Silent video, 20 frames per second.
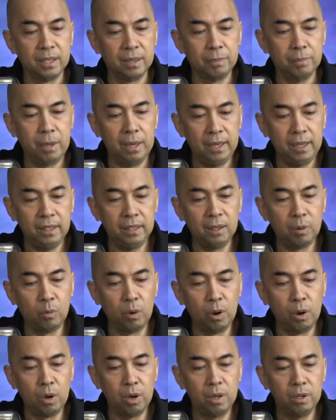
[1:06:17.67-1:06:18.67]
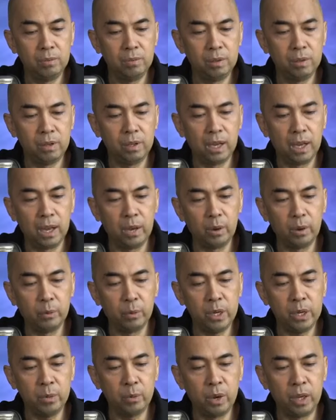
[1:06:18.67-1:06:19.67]
Belinda Wong.
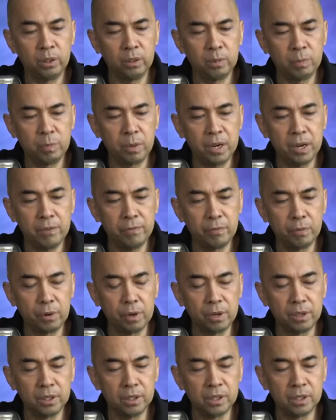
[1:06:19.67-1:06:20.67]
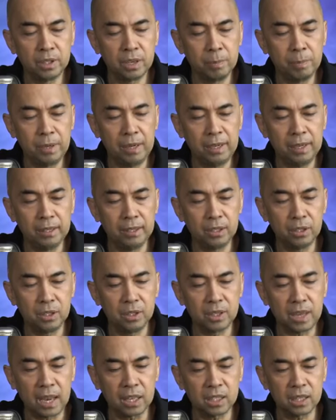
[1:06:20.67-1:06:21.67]
We want to pray for Sister Belinda.
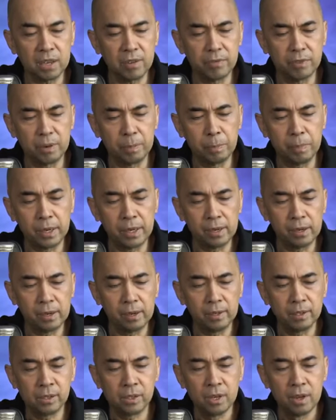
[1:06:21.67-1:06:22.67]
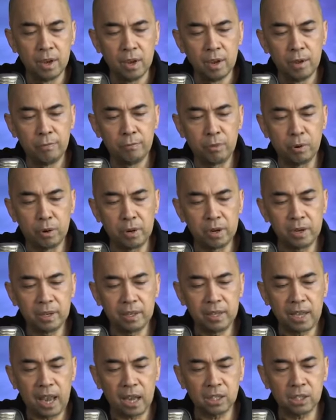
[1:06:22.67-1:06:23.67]
She's asking for prayers for her
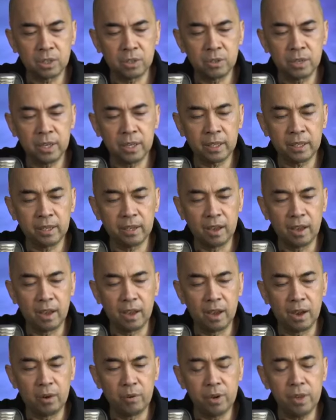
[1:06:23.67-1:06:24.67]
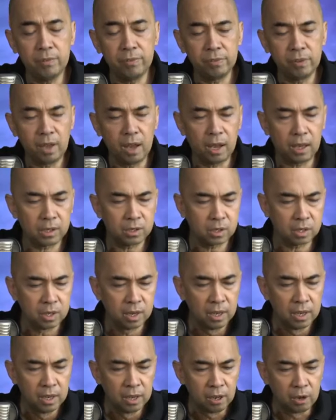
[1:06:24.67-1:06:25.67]
gastric reflux.
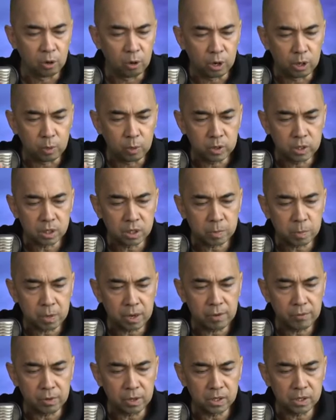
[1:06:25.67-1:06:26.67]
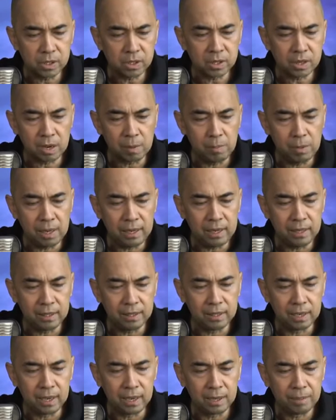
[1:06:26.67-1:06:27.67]
Lord, we just pray for Sister
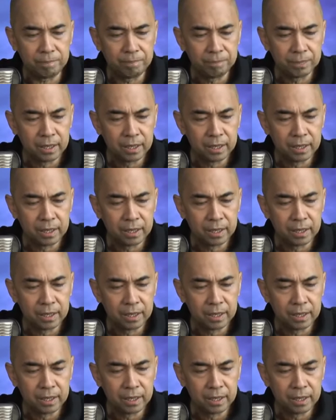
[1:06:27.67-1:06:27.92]
Belinda.